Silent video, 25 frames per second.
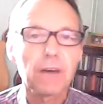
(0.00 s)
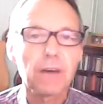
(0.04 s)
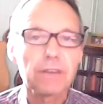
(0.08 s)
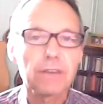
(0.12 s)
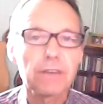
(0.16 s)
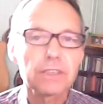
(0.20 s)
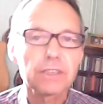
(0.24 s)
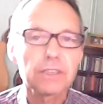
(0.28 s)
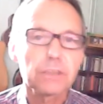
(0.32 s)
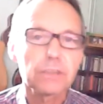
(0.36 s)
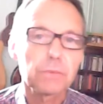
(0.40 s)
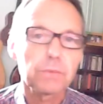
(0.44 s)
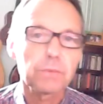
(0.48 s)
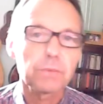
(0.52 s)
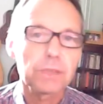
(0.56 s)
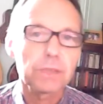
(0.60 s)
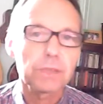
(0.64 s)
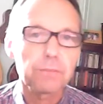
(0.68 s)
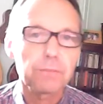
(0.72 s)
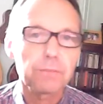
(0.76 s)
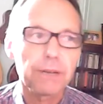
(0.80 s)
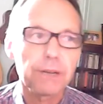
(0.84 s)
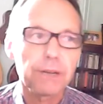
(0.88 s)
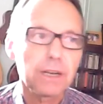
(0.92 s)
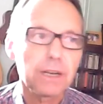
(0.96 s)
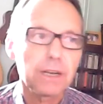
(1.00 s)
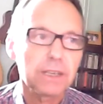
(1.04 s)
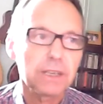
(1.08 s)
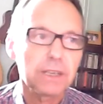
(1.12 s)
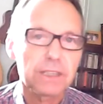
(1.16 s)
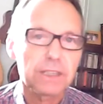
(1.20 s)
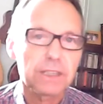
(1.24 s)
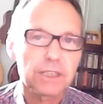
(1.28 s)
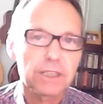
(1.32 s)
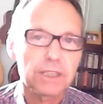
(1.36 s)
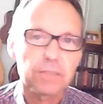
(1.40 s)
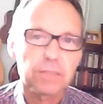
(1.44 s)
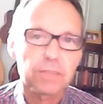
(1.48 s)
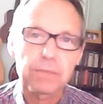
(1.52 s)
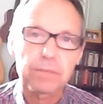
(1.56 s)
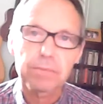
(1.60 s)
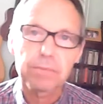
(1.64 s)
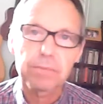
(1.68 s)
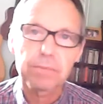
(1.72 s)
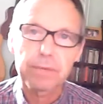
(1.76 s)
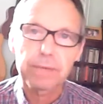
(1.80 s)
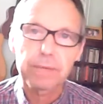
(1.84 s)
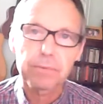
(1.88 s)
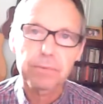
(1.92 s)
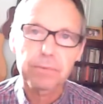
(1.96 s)
engines with sprinkler systems in
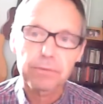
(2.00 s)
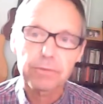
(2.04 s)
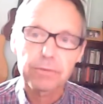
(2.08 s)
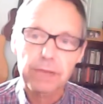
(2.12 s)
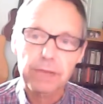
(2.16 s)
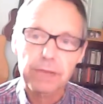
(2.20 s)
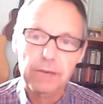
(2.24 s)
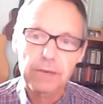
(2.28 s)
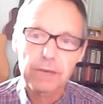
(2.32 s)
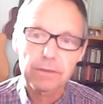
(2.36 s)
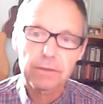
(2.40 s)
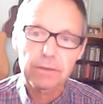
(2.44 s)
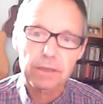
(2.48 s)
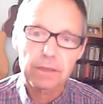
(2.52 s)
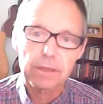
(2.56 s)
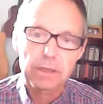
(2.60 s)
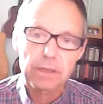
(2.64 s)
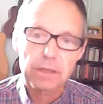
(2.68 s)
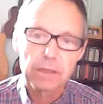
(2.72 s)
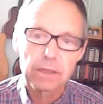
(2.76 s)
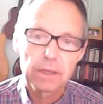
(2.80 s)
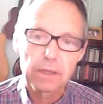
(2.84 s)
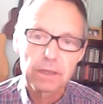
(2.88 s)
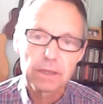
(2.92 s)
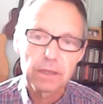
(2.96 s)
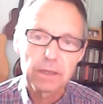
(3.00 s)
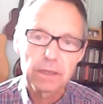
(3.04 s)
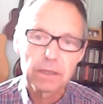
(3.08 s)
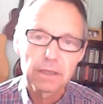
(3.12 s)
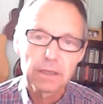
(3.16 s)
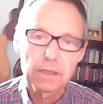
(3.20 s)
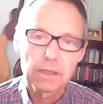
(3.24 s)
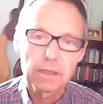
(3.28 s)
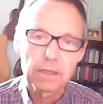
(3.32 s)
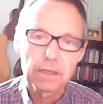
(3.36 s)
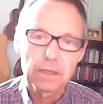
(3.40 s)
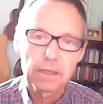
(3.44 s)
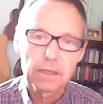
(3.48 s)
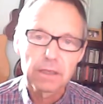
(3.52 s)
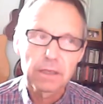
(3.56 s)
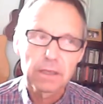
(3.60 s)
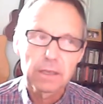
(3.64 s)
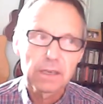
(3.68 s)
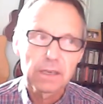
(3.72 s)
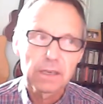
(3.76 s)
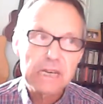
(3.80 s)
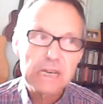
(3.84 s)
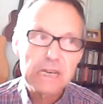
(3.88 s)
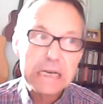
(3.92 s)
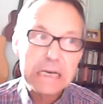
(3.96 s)
people's houses.
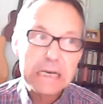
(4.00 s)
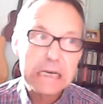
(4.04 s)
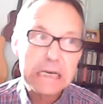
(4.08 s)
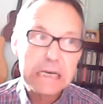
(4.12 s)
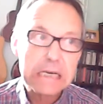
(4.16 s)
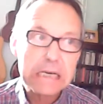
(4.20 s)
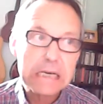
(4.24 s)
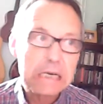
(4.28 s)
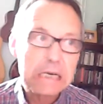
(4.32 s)
Yeah.